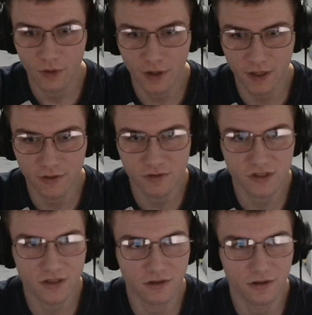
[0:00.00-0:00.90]
There's
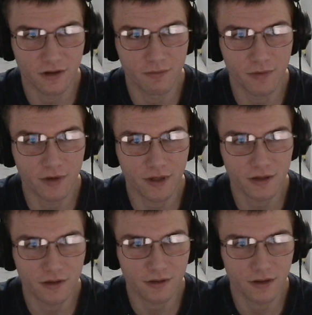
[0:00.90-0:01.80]
still a million.
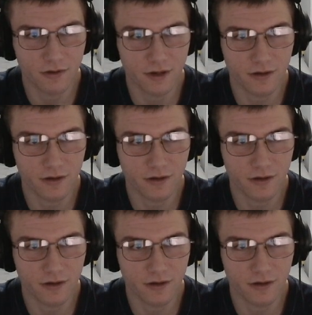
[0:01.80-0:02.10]
There we go.